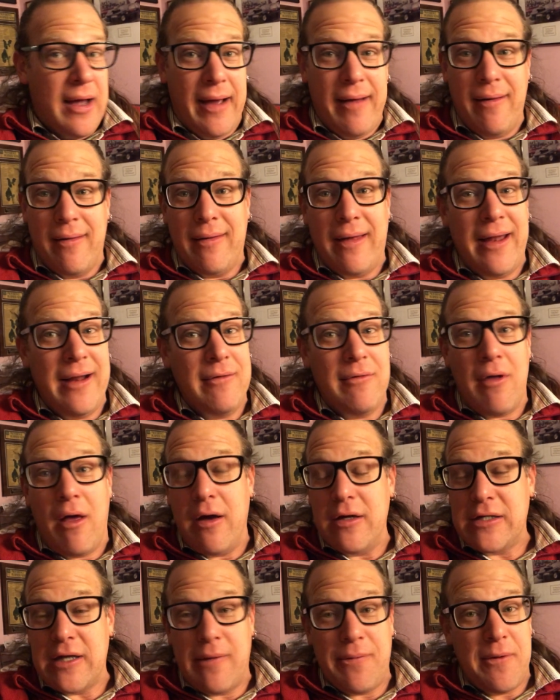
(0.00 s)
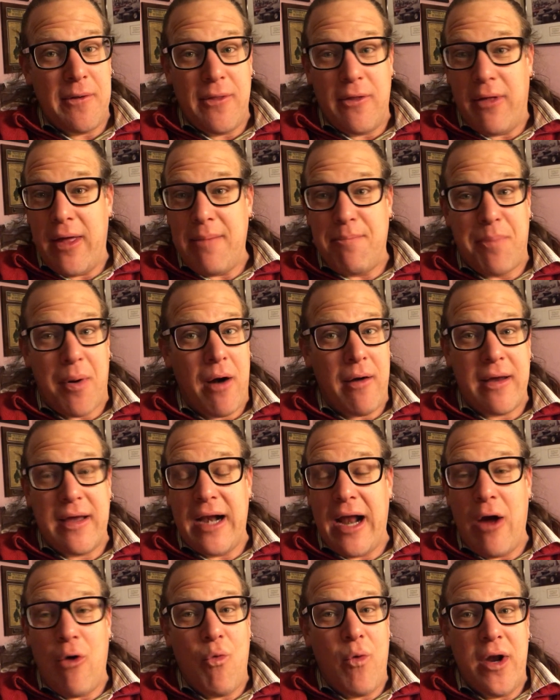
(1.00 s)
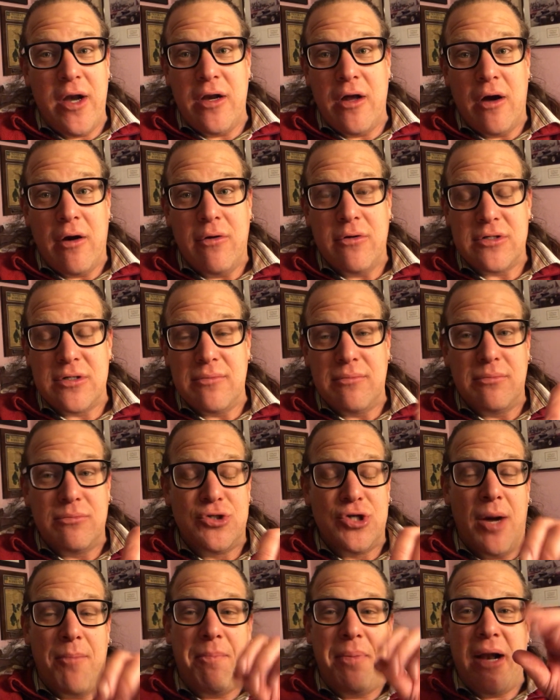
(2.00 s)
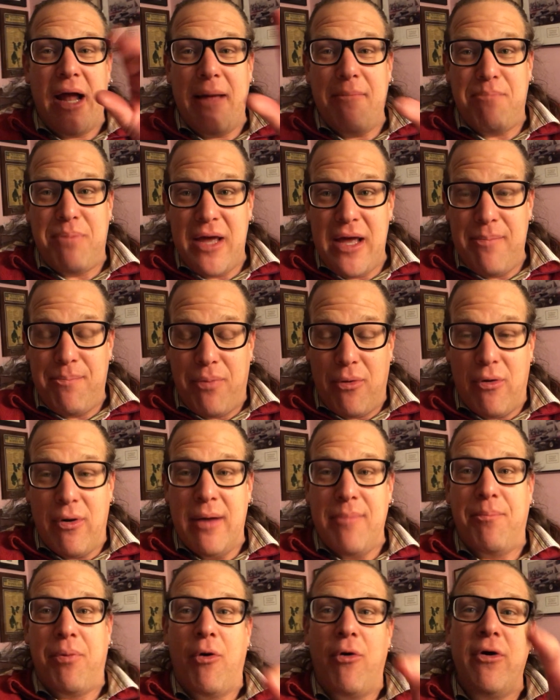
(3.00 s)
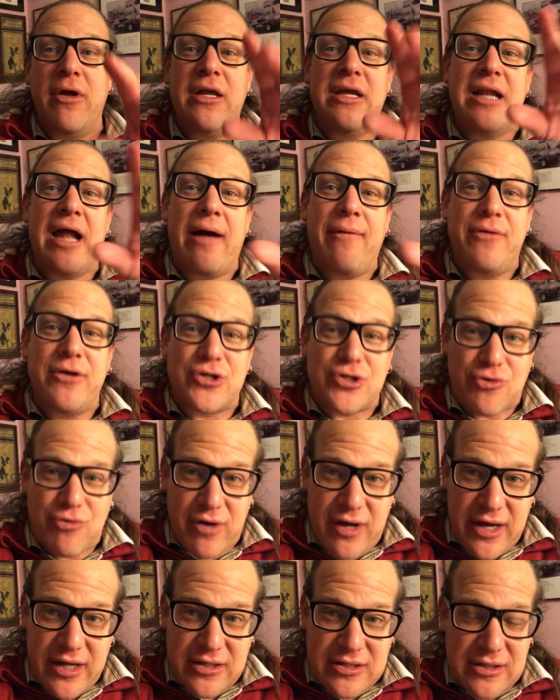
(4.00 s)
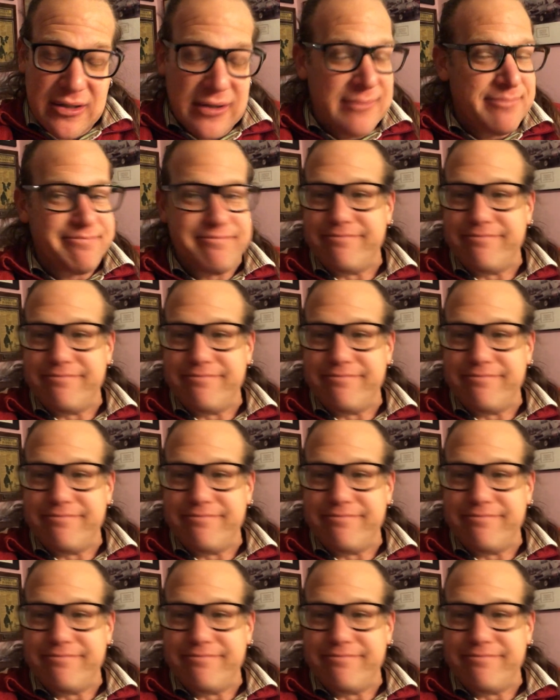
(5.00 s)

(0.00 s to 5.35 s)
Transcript: And a lot of dogs out there that like barking out windows and jumping on people and pulling you down the streets.